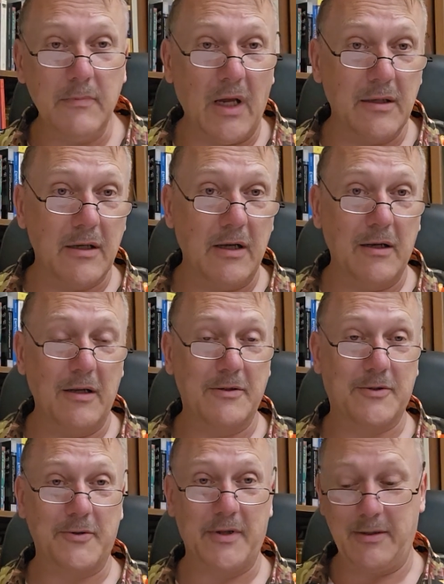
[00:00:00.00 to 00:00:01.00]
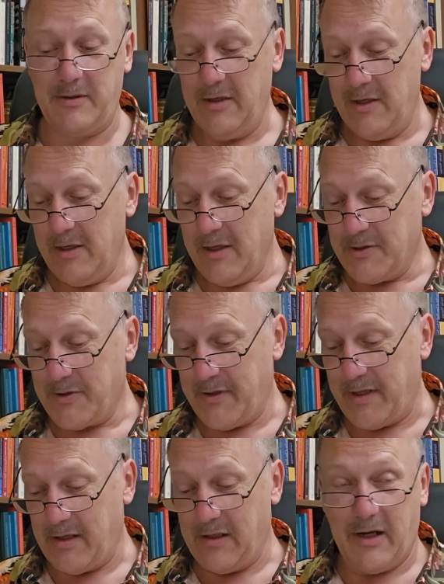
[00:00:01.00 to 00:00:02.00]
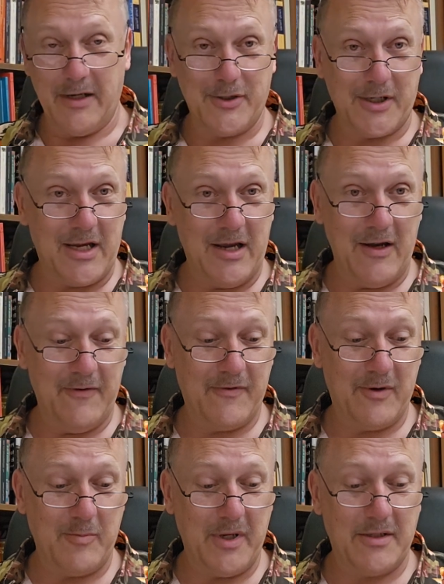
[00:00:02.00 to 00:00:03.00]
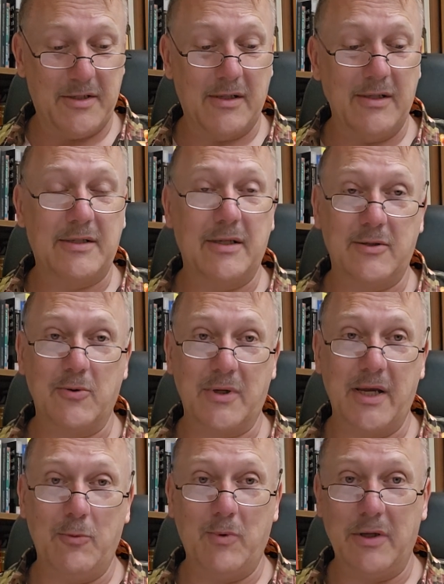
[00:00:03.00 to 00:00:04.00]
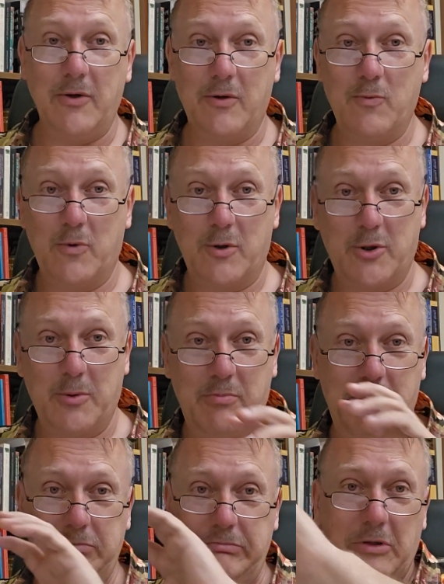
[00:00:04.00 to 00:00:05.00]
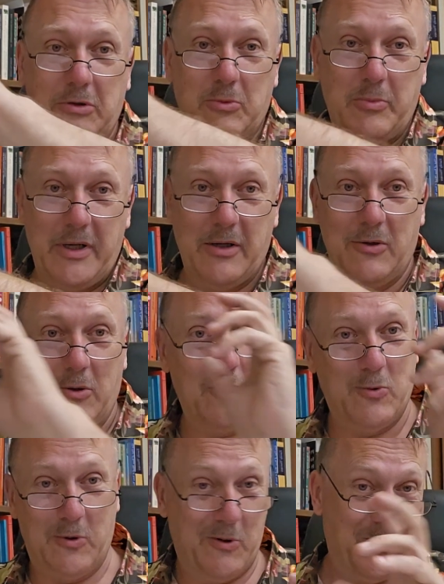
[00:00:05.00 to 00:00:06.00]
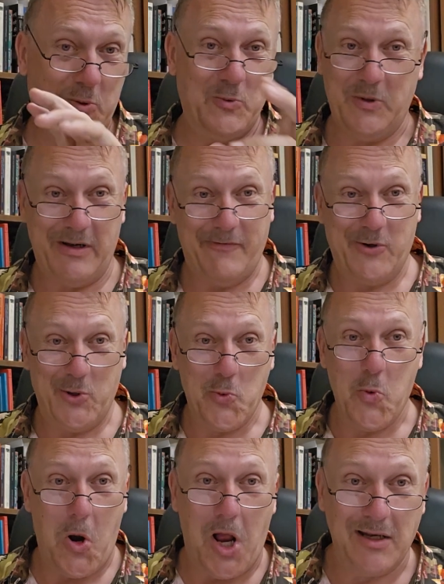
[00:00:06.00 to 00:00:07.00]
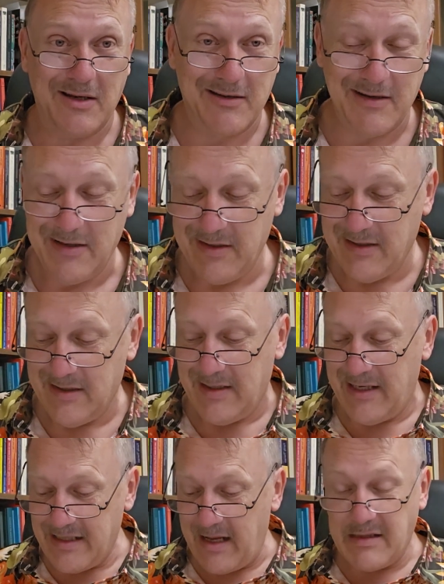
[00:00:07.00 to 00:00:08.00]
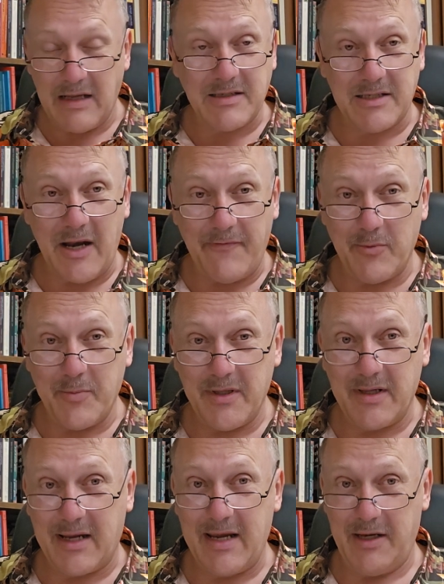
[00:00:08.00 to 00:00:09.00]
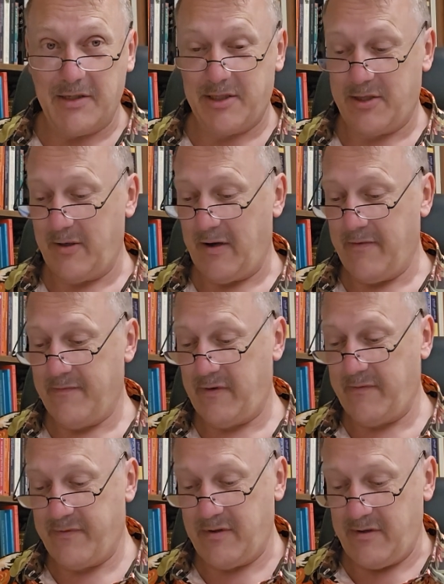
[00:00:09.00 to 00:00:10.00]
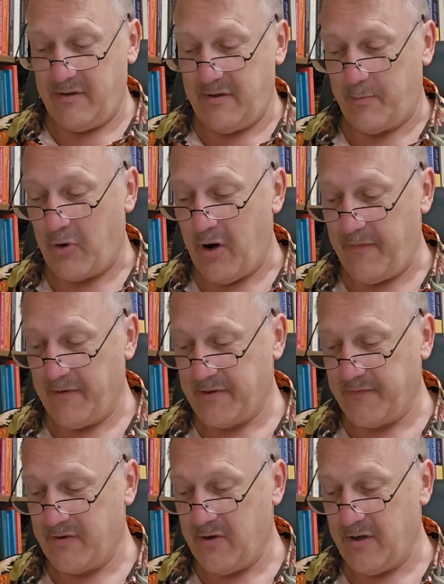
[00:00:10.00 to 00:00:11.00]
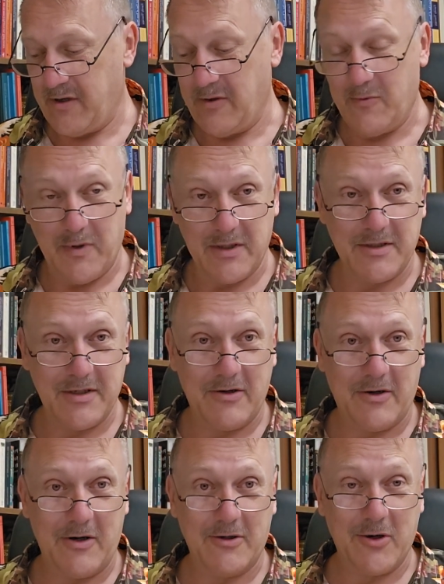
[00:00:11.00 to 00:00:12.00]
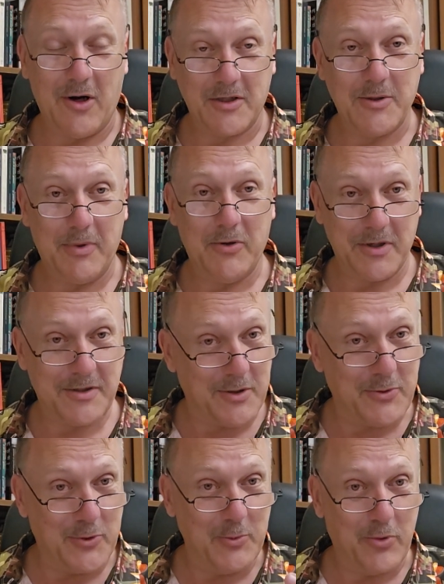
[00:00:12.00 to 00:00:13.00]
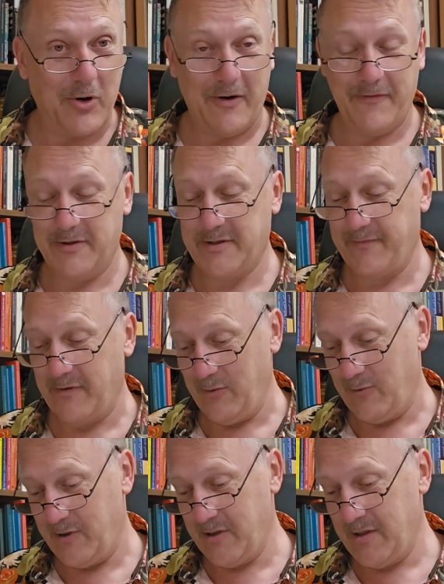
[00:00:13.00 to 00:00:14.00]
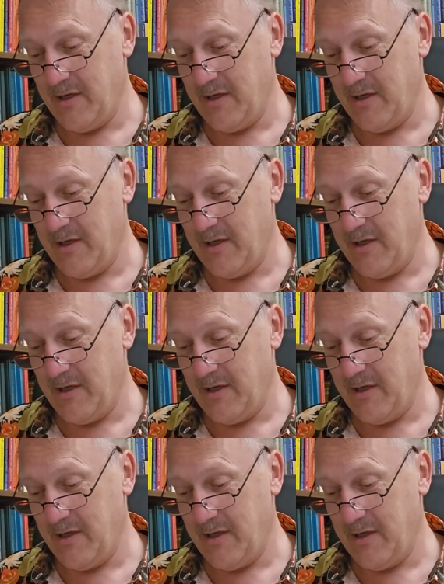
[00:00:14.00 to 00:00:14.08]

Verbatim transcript: and, and, and so that so that Elijah caved and basically says okay well you can worship you know Baal or do whatever you want and and that's never been the case of, of the the prophets of God and the ones that are talked about as the true prophets of the Lord